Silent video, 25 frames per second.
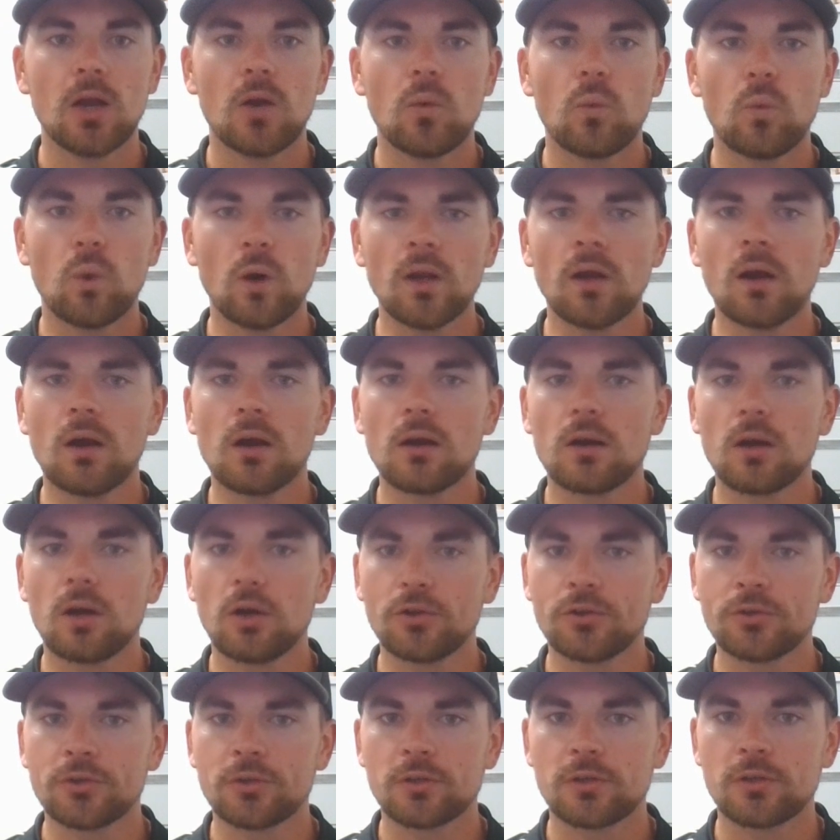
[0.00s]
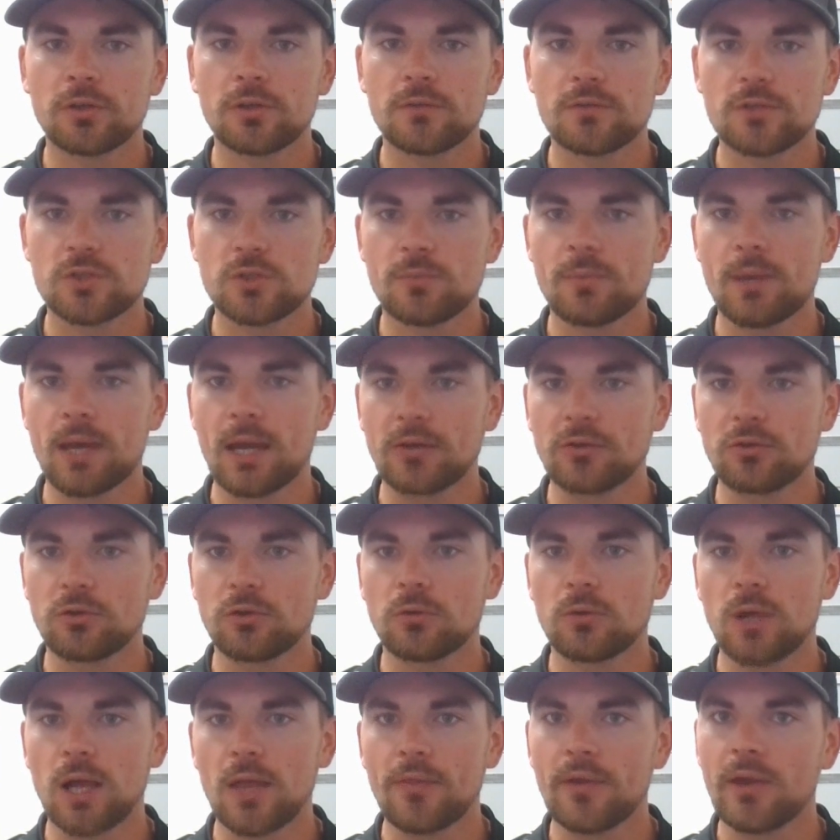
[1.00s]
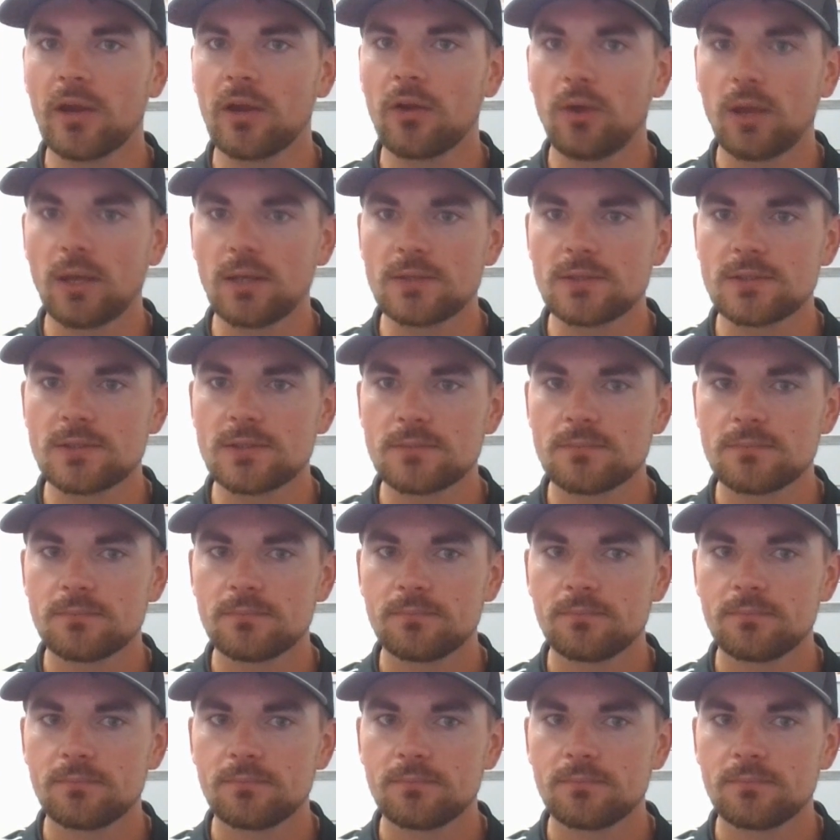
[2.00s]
What are alternatives to backdoor Roth IRAs?